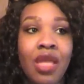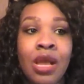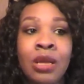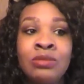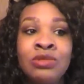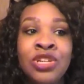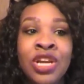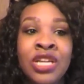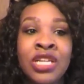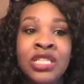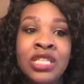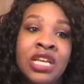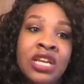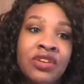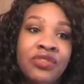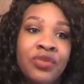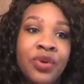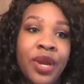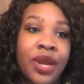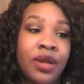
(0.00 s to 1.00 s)
I'm trying to
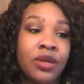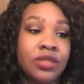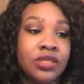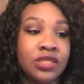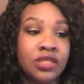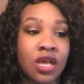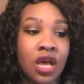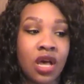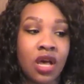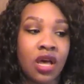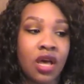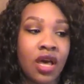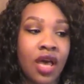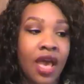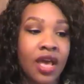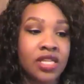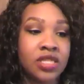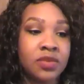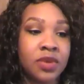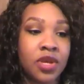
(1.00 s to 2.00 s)
think of what else
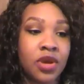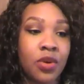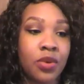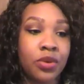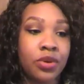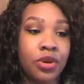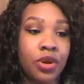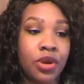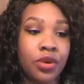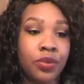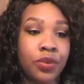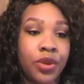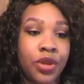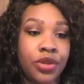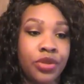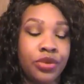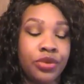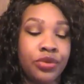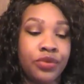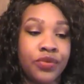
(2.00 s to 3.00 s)
has been going on
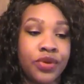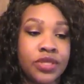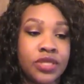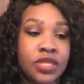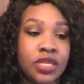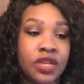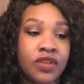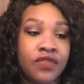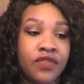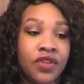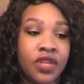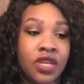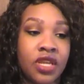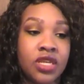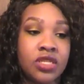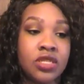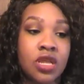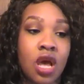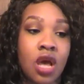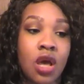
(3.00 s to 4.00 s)
with University of
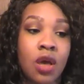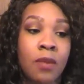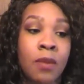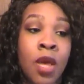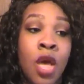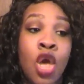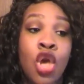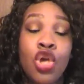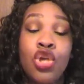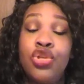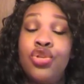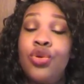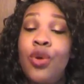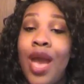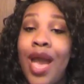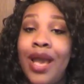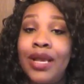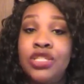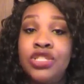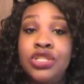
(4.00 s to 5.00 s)
Phoenix.
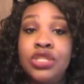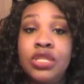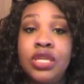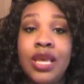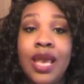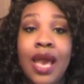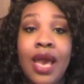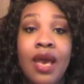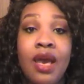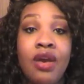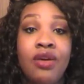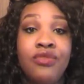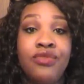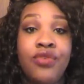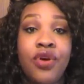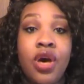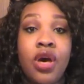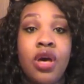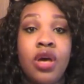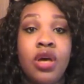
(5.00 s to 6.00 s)
You actually have
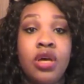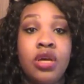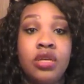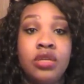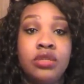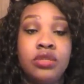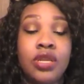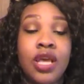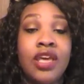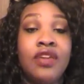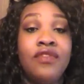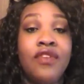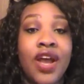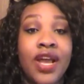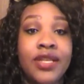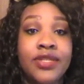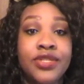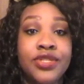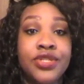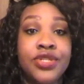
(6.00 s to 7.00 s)

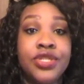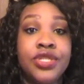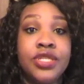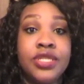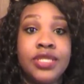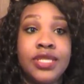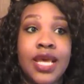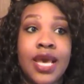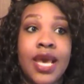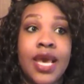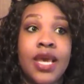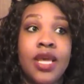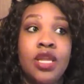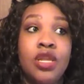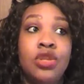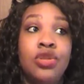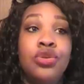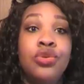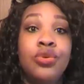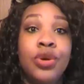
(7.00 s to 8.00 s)
advisors that
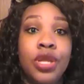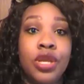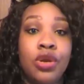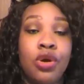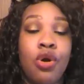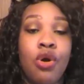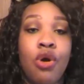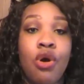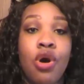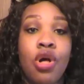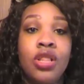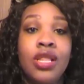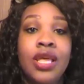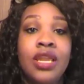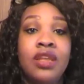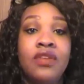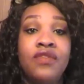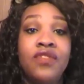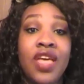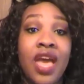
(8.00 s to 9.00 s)
you can call,
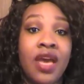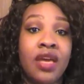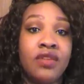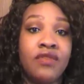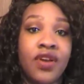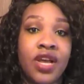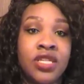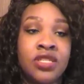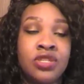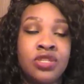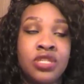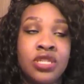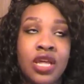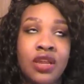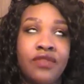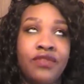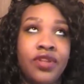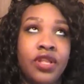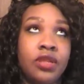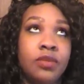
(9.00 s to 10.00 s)
and if that advisor is
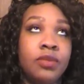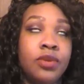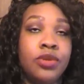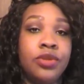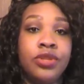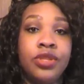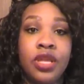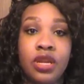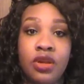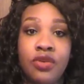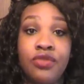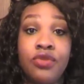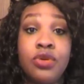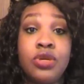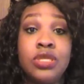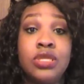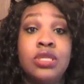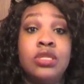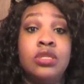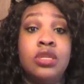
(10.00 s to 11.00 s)
not available, then of
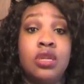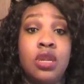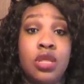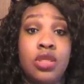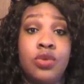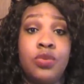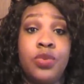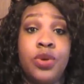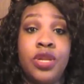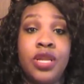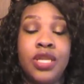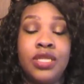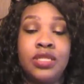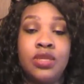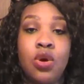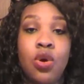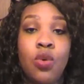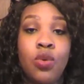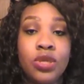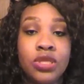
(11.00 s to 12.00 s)
course there's another one
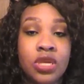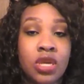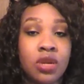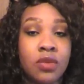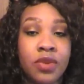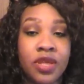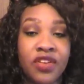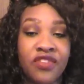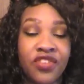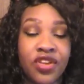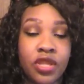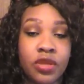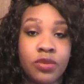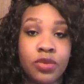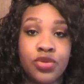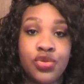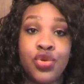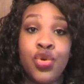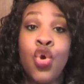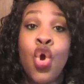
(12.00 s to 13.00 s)
that's always going to be
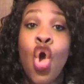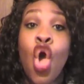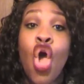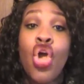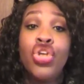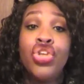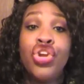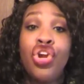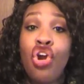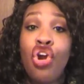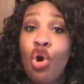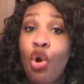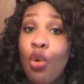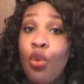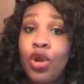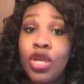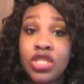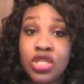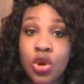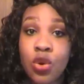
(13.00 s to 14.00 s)
available to you. You're
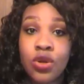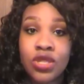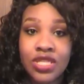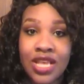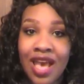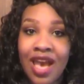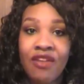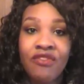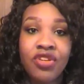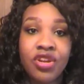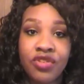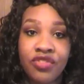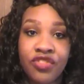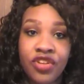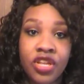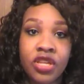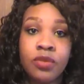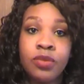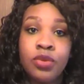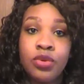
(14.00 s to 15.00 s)
always going to have an
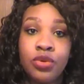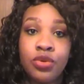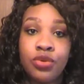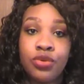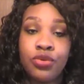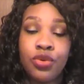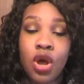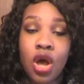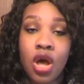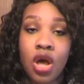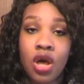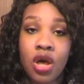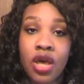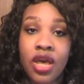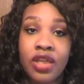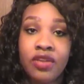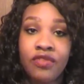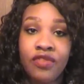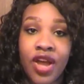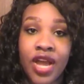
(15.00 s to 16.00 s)
available
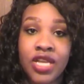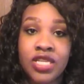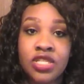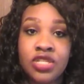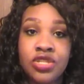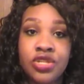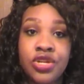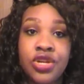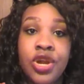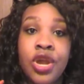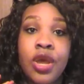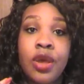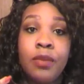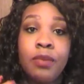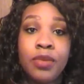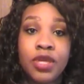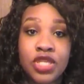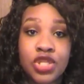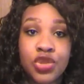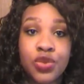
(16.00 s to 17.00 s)
advisor
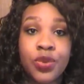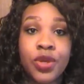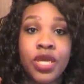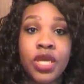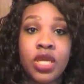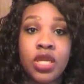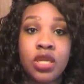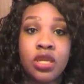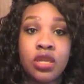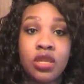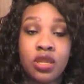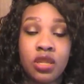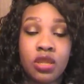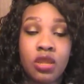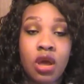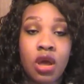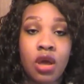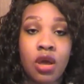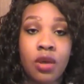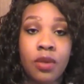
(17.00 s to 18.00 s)
between
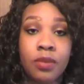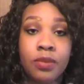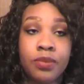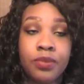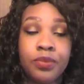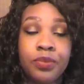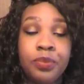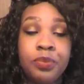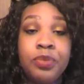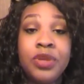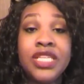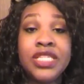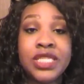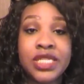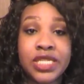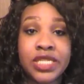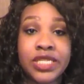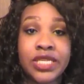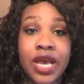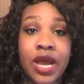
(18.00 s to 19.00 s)

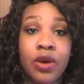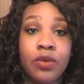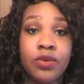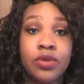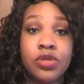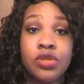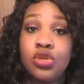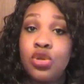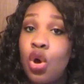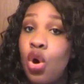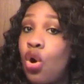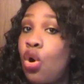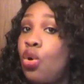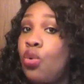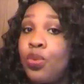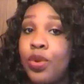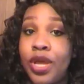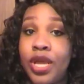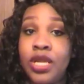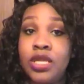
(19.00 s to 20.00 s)
business hours,
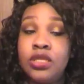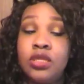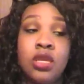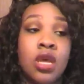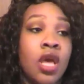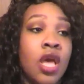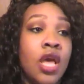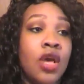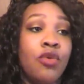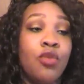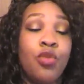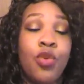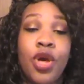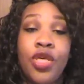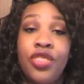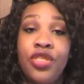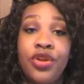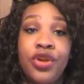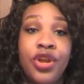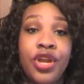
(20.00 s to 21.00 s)
always.
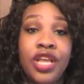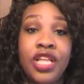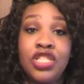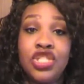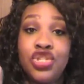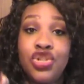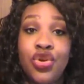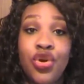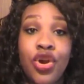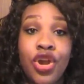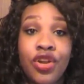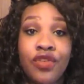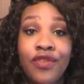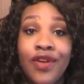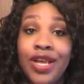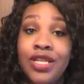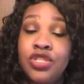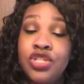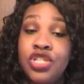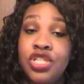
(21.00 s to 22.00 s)
Whether it's your
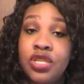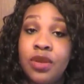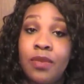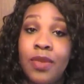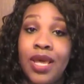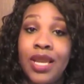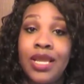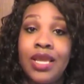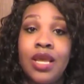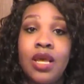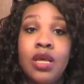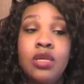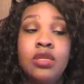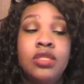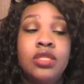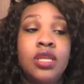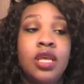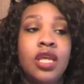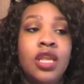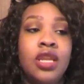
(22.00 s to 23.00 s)
advisor or somebody
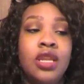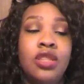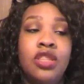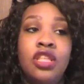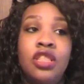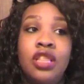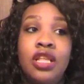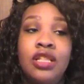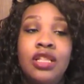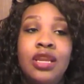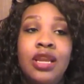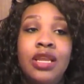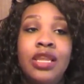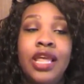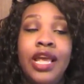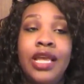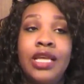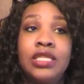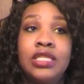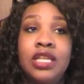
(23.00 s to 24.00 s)
else. And the thing that I
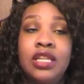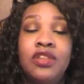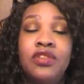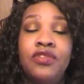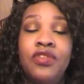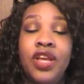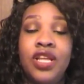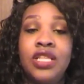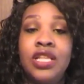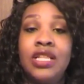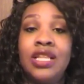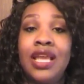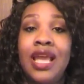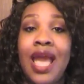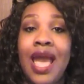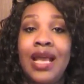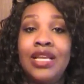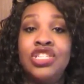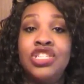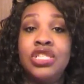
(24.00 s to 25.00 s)
like is that the fact that they
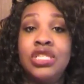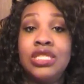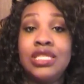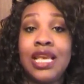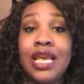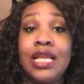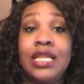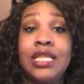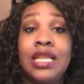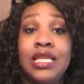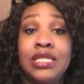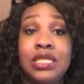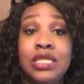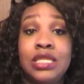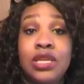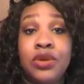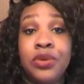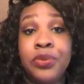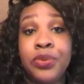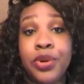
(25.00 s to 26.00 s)
actually take
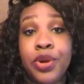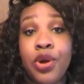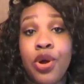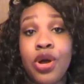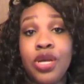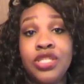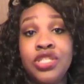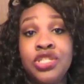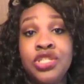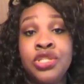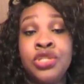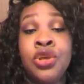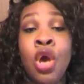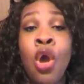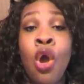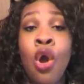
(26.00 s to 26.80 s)
necessary precautions